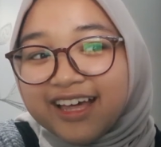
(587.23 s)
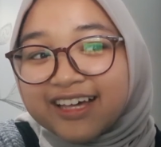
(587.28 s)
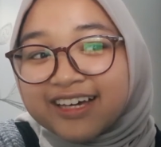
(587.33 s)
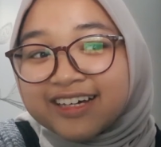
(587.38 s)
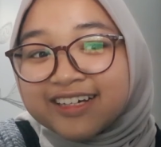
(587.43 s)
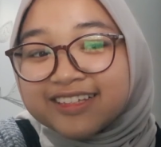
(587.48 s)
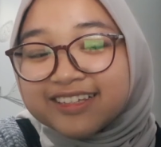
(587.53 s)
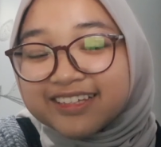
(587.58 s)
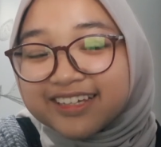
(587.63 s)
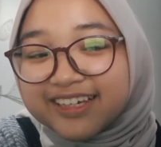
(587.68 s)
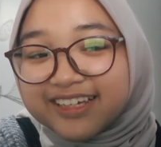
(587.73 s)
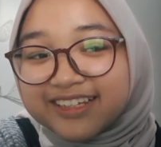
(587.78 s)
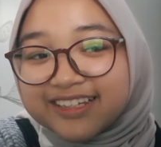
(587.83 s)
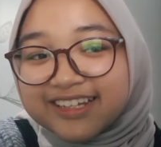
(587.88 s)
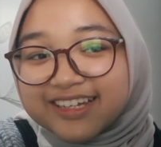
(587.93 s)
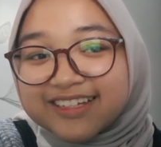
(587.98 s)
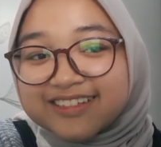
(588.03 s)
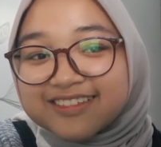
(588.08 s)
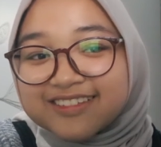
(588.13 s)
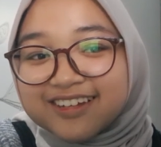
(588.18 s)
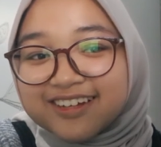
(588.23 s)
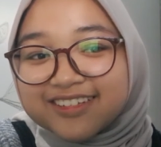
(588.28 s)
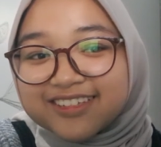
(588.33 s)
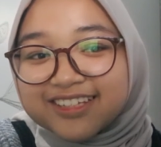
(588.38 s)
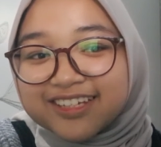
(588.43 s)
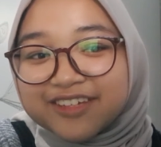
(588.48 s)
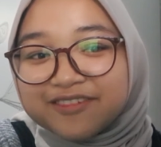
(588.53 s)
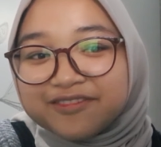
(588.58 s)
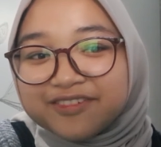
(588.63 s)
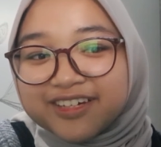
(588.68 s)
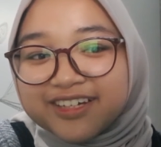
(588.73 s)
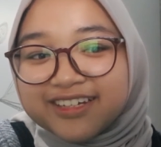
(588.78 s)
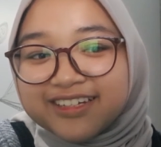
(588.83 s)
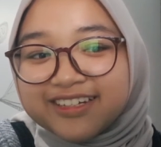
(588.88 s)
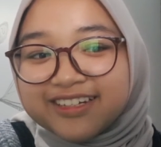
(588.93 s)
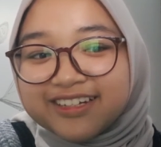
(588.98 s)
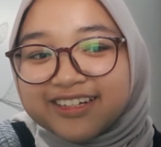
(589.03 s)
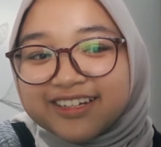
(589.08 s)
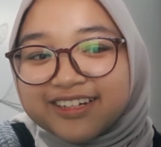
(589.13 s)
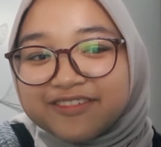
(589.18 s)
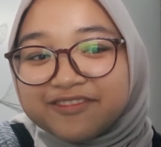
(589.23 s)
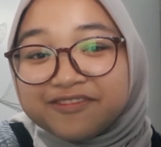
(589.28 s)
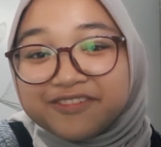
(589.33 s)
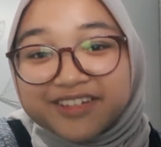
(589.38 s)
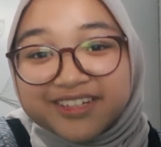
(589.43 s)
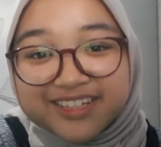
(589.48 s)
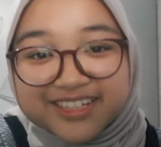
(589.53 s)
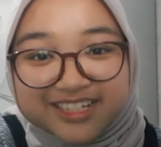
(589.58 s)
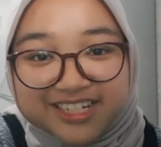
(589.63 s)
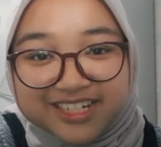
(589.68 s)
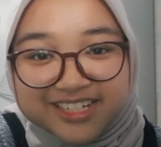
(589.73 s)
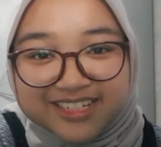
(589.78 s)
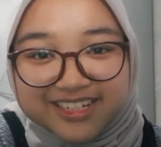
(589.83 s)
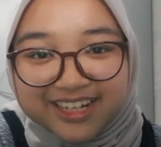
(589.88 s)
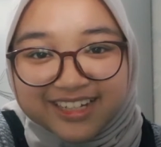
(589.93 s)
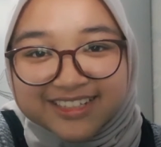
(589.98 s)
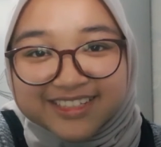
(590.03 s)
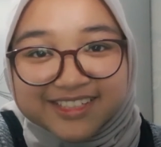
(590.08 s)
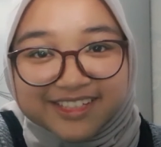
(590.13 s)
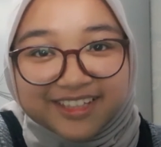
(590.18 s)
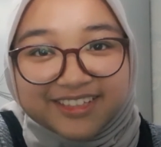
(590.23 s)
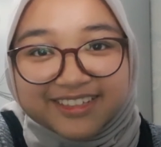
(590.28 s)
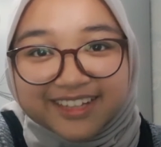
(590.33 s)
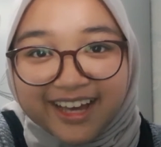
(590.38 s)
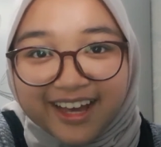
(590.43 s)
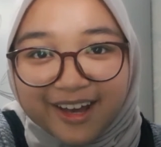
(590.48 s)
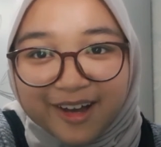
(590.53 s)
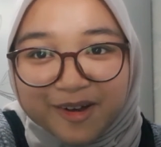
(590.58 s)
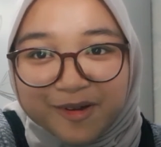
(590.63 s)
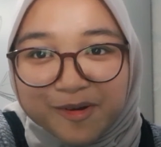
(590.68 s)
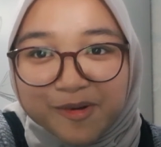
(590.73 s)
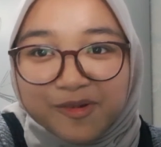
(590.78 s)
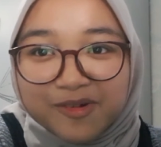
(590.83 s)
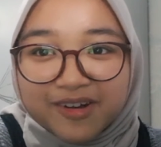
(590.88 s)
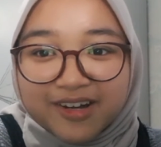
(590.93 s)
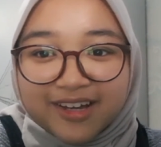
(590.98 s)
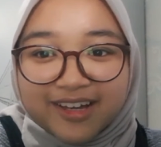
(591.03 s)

clean, is not even finished until now.